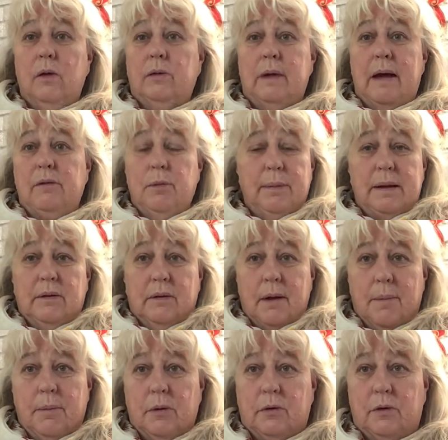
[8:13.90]
everybody's
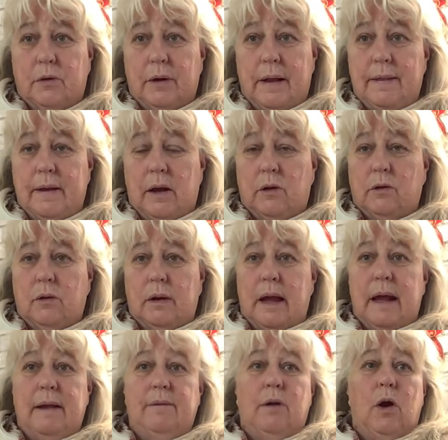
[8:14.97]
numbers are in there, so I
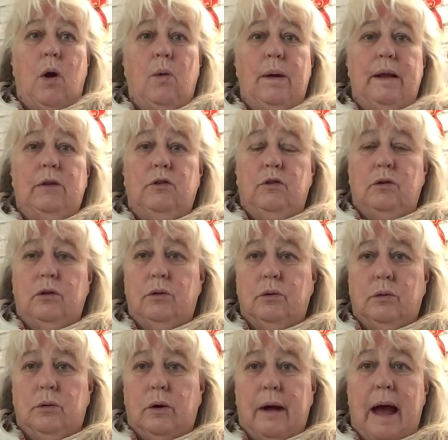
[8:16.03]
can't even go
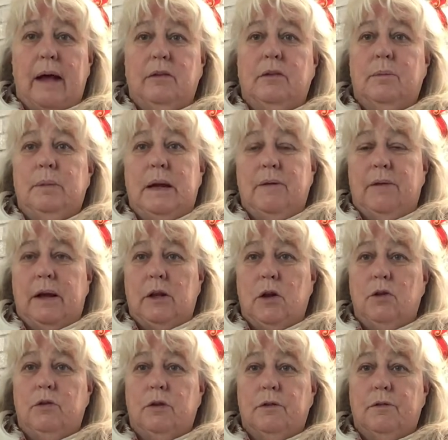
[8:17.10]
into or ask somebody if I can
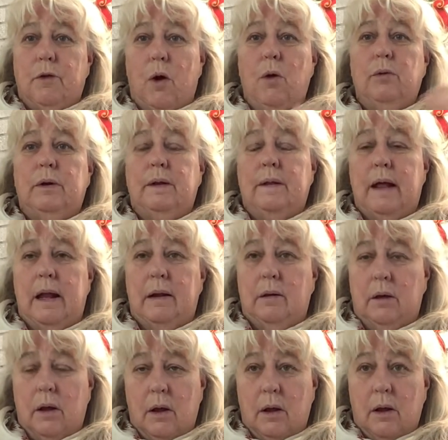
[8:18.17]
use their phone and then
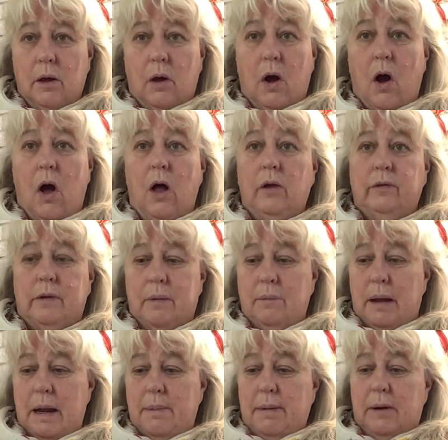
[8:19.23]
call
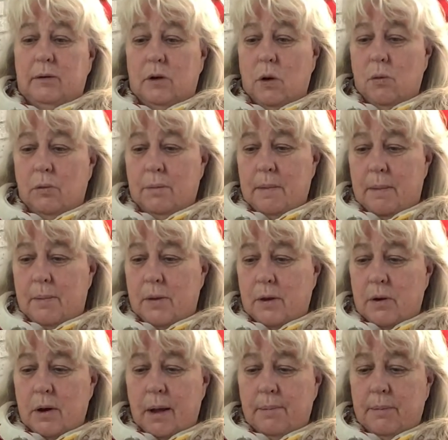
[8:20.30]
somebody because I don't remember their
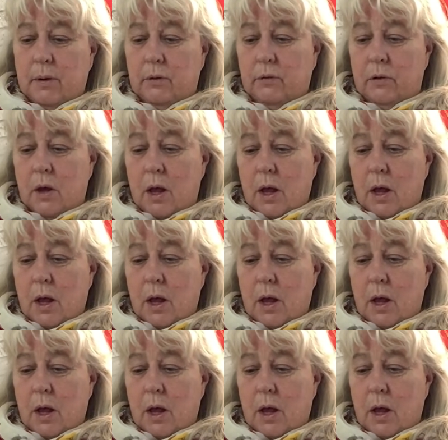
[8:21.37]
numbers.